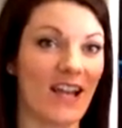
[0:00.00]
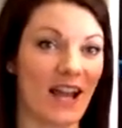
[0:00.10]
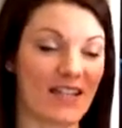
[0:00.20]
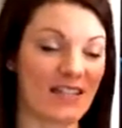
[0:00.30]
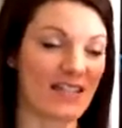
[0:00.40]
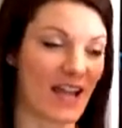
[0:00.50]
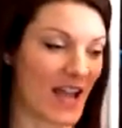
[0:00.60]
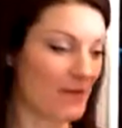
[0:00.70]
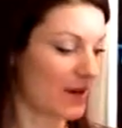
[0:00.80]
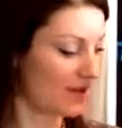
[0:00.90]
And
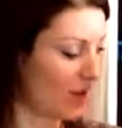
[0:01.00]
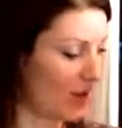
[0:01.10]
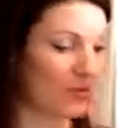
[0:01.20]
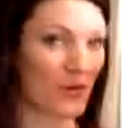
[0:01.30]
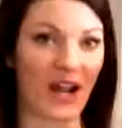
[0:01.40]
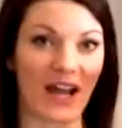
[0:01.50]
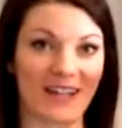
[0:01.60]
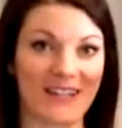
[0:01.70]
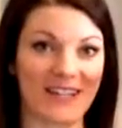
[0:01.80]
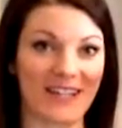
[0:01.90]
today my daughter
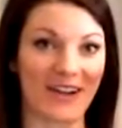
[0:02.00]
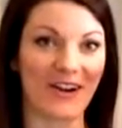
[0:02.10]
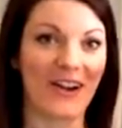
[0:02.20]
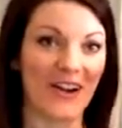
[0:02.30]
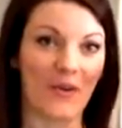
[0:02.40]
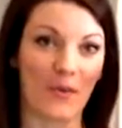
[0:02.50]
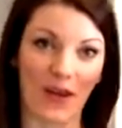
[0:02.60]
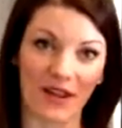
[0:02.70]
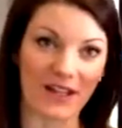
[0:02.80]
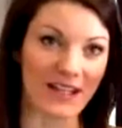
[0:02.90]
Brielle is here,
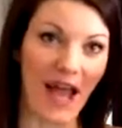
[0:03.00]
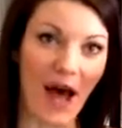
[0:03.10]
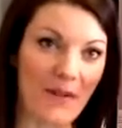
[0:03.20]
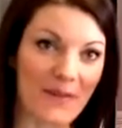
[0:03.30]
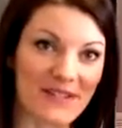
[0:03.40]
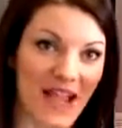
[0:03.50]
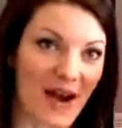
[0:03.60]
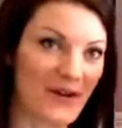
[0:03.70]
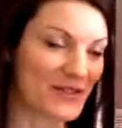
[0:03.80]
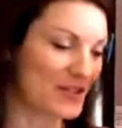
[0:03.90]
willing to help us
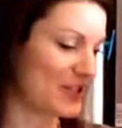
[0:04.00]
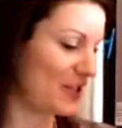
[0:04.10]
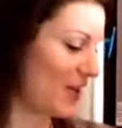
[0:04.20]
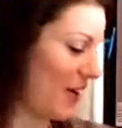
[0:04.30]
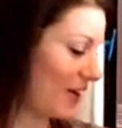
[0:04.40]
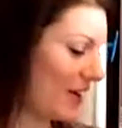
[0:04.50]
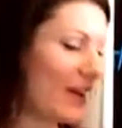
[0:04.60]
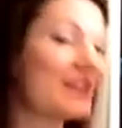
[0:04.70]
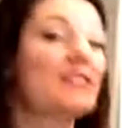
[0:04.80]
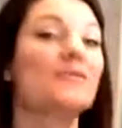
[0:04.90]
out. She's not
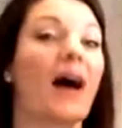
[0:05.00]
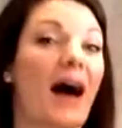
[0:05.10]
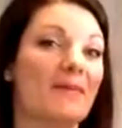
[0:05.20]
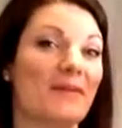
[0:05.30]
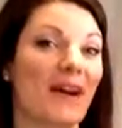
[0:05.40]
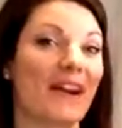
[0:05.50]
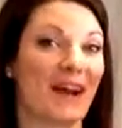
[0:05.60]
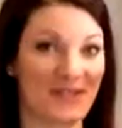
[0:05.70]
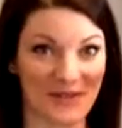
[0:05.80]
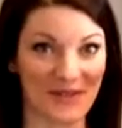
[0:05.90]
too happy right
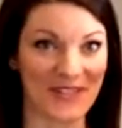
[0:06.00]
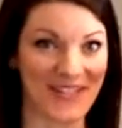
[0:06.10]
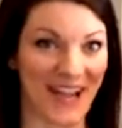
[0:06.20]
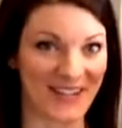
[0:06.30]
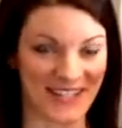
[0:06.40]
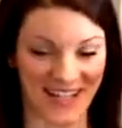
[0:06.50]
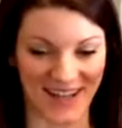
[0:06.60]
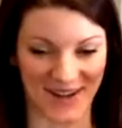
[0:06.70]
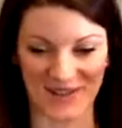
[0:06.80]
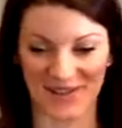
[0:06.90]
now, so we'll see how today
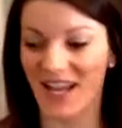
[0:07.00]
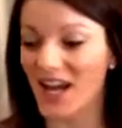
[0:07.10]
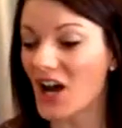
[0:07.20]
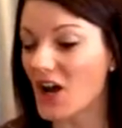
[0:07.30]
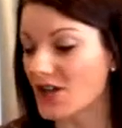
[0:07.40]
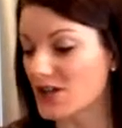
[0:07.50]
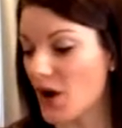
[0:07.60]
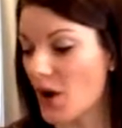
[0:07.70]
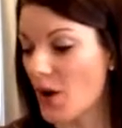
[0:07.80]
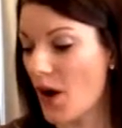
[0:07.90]
goes.
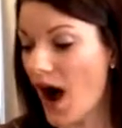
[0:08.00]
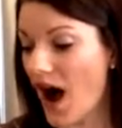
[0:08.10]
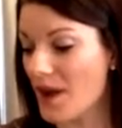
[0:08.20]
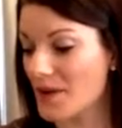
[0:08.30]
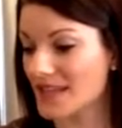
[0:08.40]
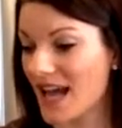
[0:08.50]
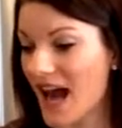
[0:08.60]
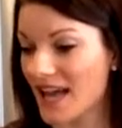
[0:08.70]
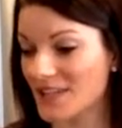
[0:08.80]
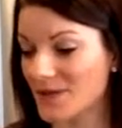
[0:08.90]
So I was
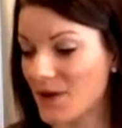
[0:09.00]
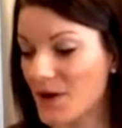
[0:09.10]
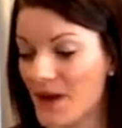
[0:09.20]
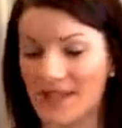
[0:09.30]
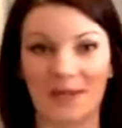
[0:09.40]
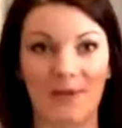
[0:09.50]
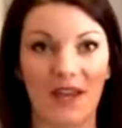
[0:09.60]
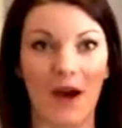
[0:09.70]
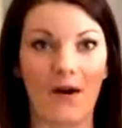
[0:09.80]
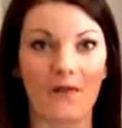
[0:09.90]
asked for a
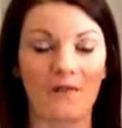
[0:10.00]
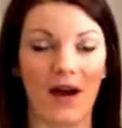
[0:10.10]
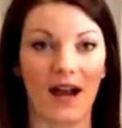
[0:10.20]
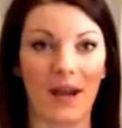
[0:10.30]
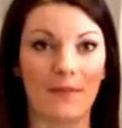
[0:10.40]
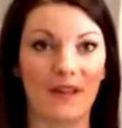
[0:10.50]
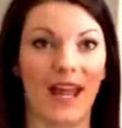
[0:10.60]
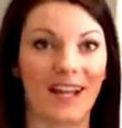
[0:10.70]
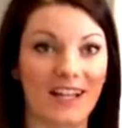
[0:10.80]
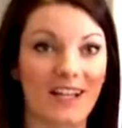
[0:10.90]
recipe of my
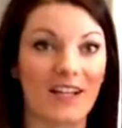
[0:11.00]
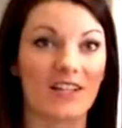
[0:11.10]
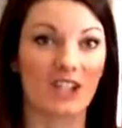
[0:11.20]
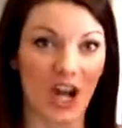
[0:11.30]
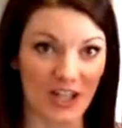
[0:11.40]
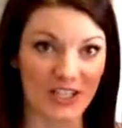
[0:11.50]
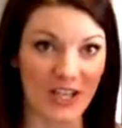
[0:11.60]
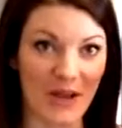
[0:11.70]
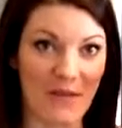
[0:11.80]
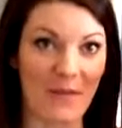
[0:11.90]
banana chocolate
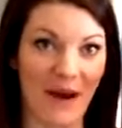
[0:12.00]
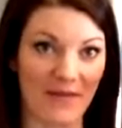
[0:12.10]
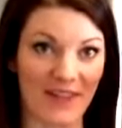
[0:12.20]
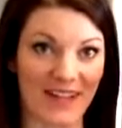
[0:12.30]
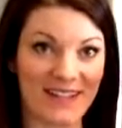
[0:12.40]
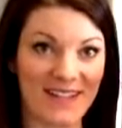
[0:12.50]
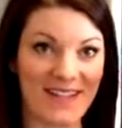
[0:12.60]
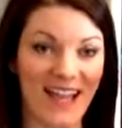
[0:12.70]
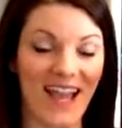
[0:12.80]
chip muffins,